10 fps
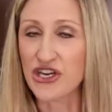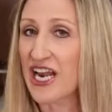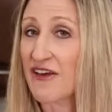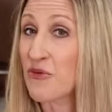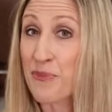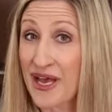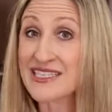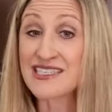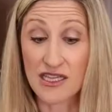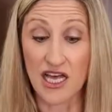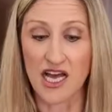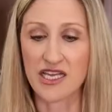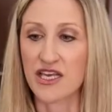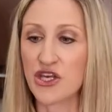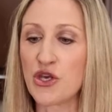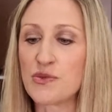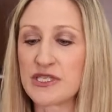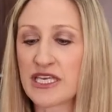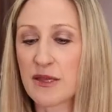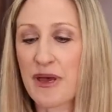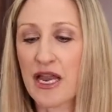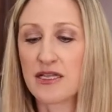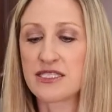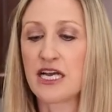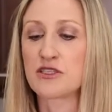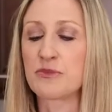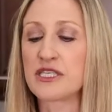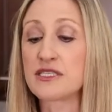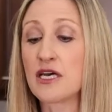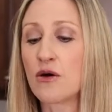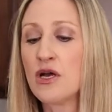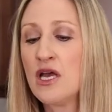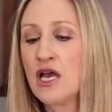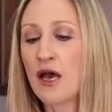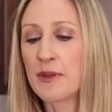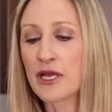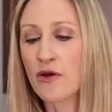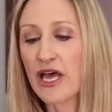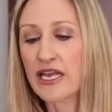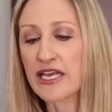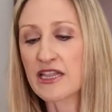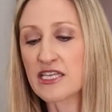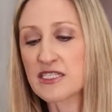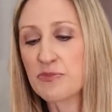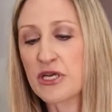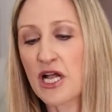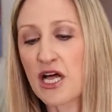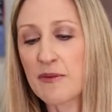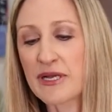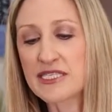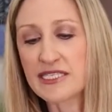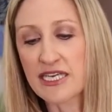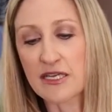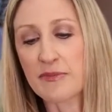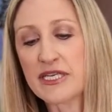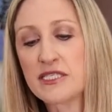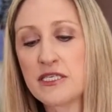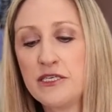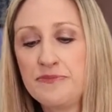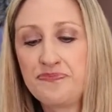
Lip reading: You're gonna have the best luck using the paddle attachment. So I'm gonna go ahead and get this put on my standing mixer.